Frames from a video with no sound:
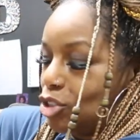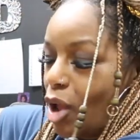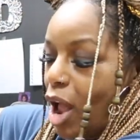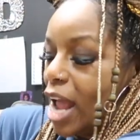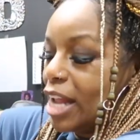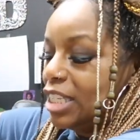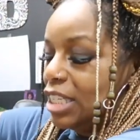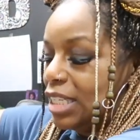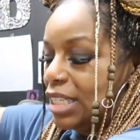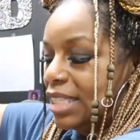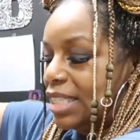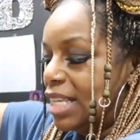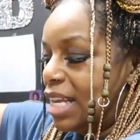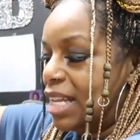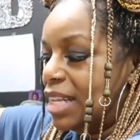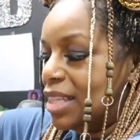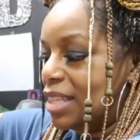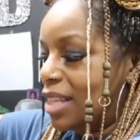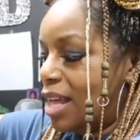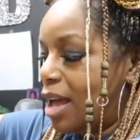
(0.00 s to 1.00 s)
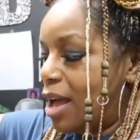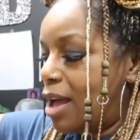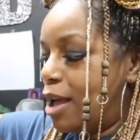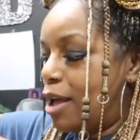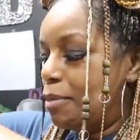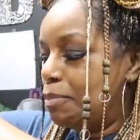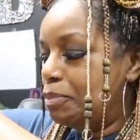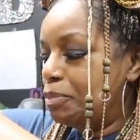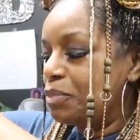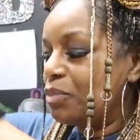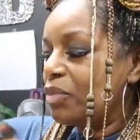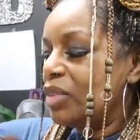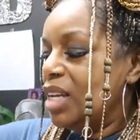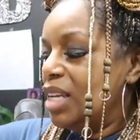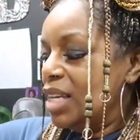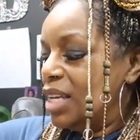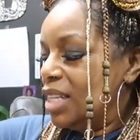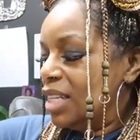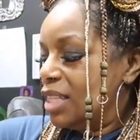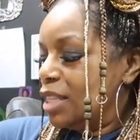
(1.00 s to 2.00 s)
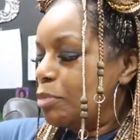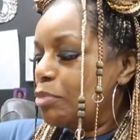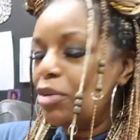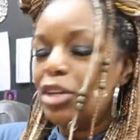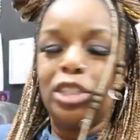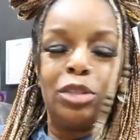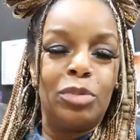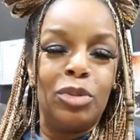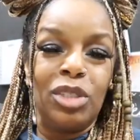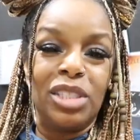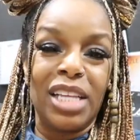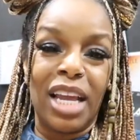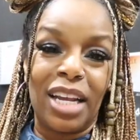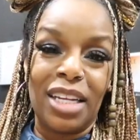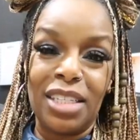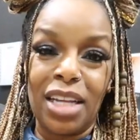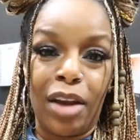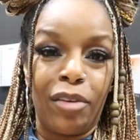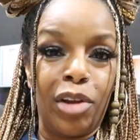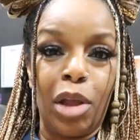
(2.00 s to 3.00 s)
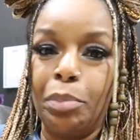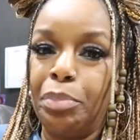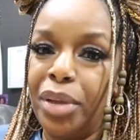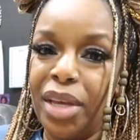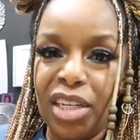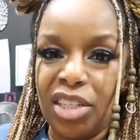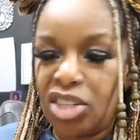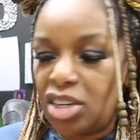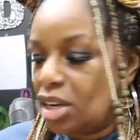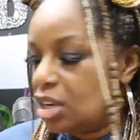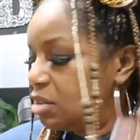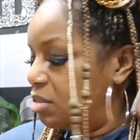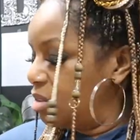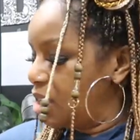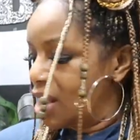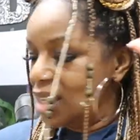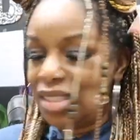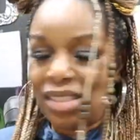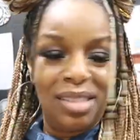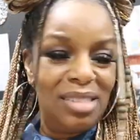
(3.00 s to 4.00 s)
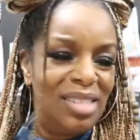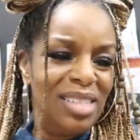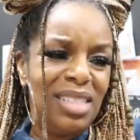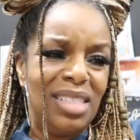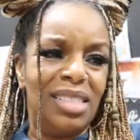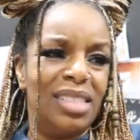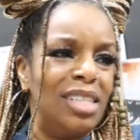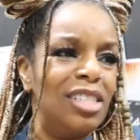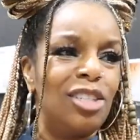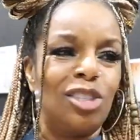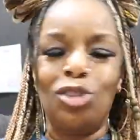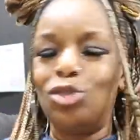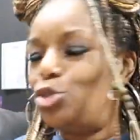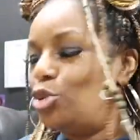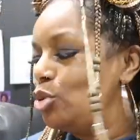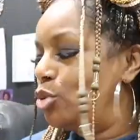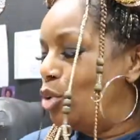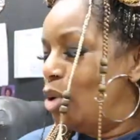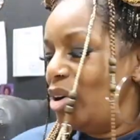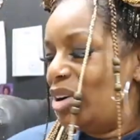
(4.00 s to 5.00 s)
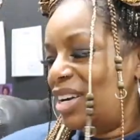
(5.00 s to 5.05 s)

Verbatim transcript: So I just sent the, um, the principal secretary a picture. I said, this this will do.